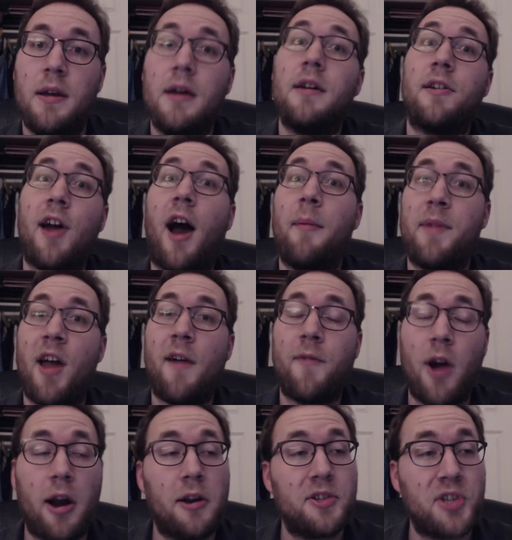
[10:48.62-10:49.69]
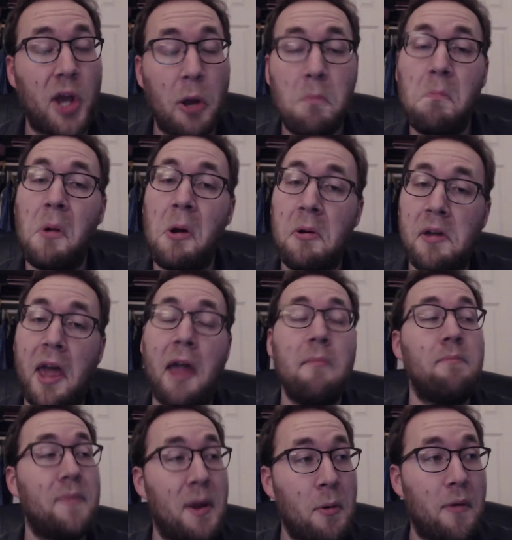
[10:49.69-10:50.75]
caught me off guard. I was like, okay,
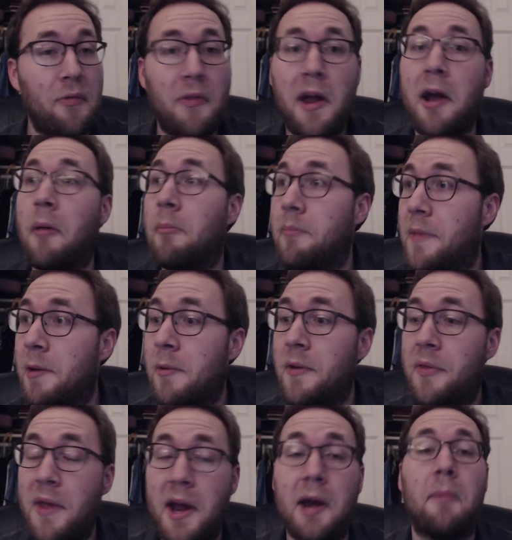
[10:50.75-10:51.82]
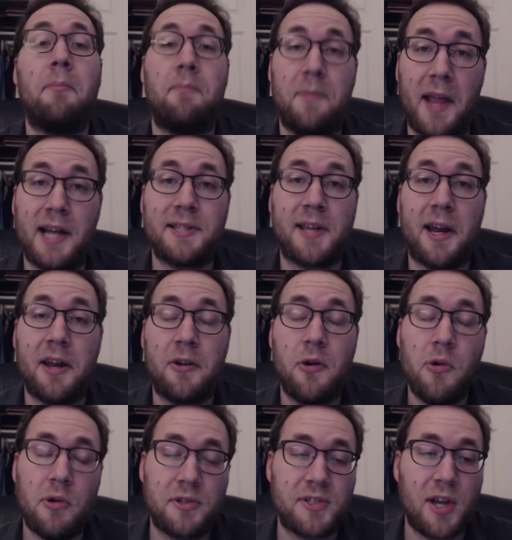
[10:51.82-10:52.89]
they went there. That's kind of
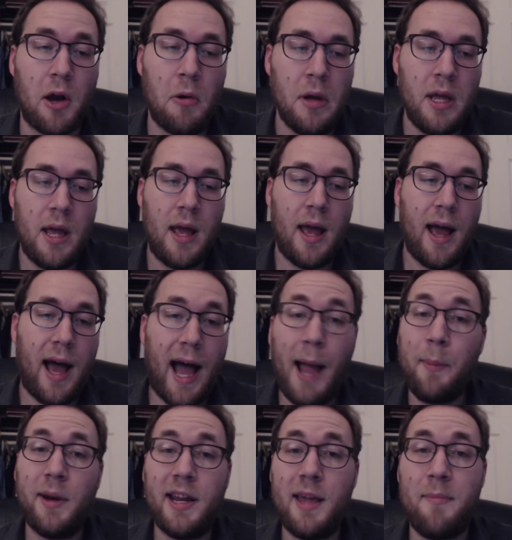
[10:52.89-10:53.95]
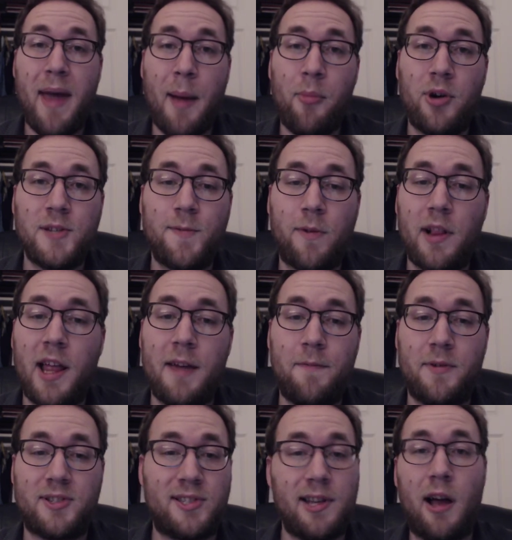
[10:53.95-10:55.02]
cool. So I'm going to give Bad Boys for Life a
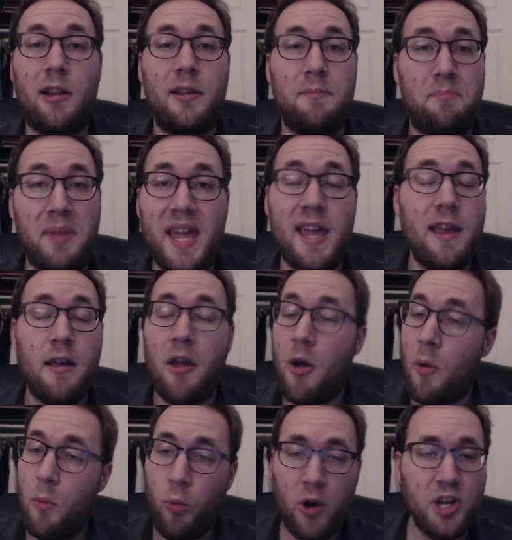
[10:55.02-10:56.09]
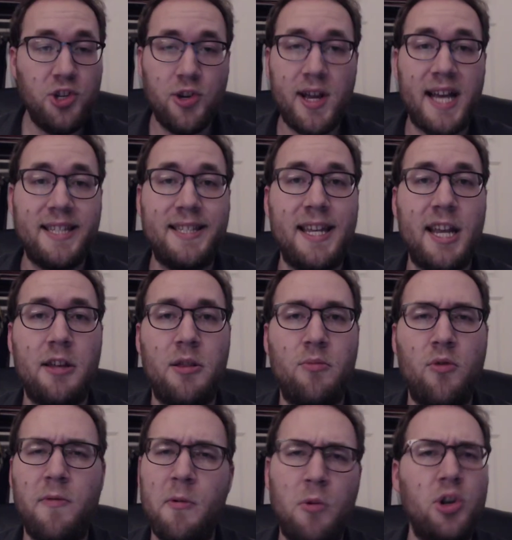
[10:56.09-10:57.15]
solid B. What did you guys think of the
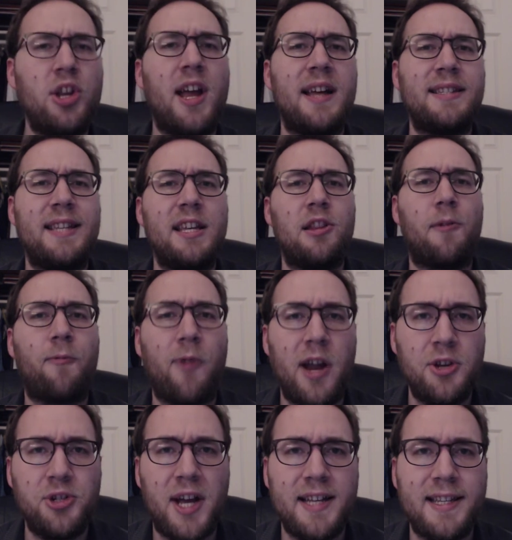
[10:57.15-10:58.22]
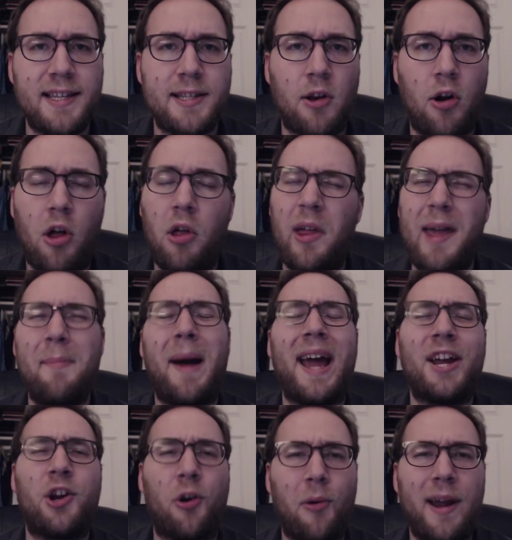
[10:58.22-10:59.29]
movie? What did you guys think of the franchise as a whole? Am I
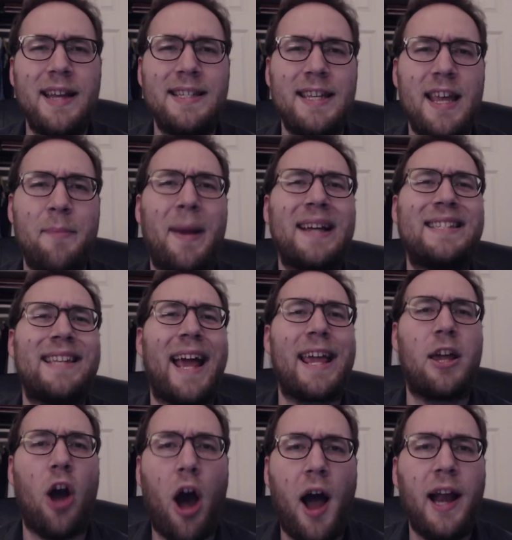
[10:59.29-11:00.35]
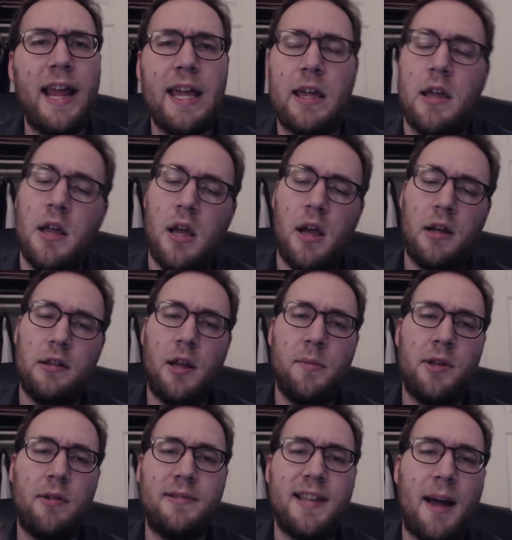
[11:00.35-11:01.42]
crazy? Am I psychotic? Let me
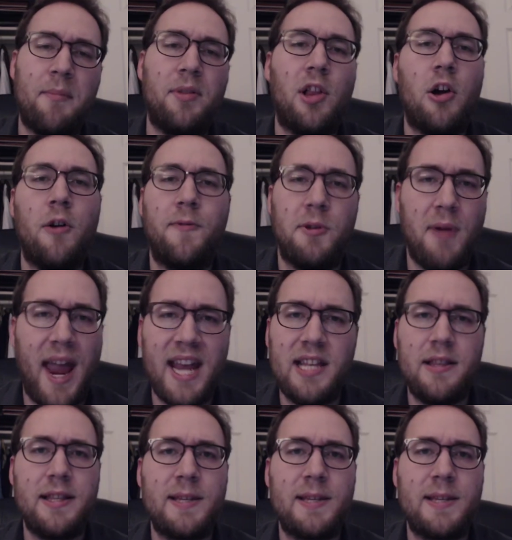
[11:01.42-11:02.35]
know down below if you hated this